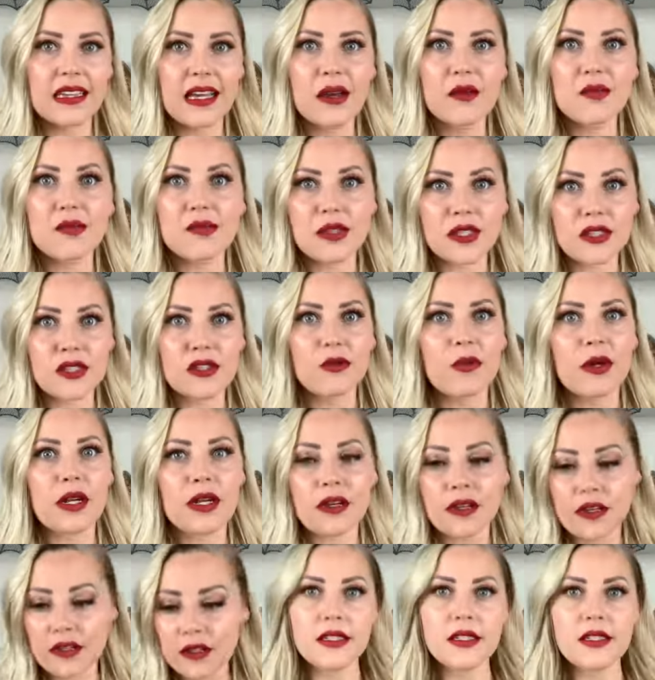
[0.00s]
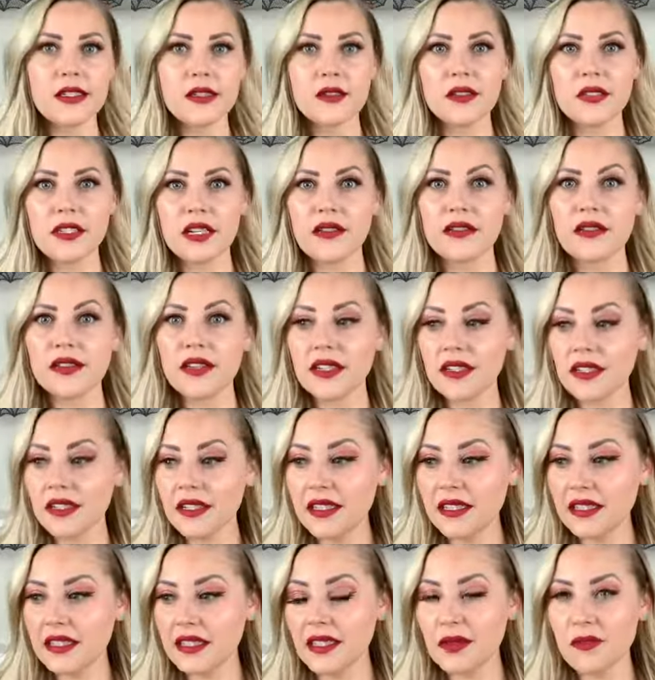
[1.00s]
Much better. So definitely
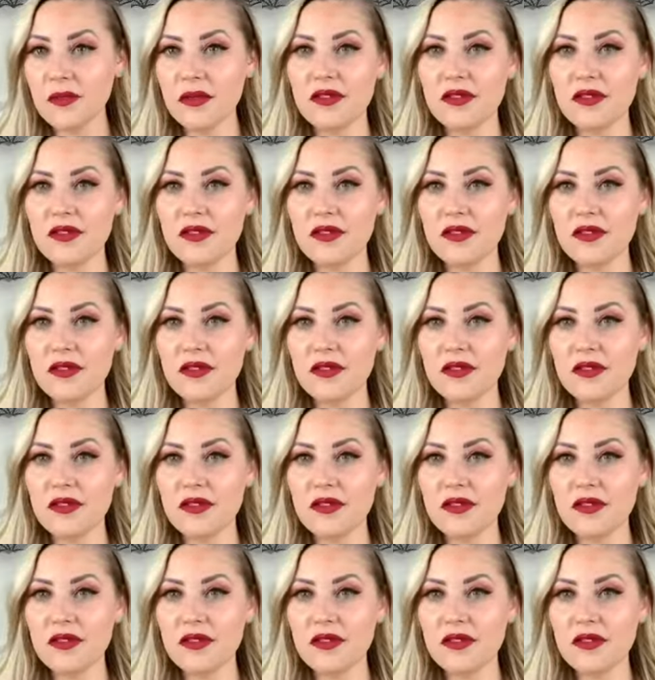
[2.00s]
some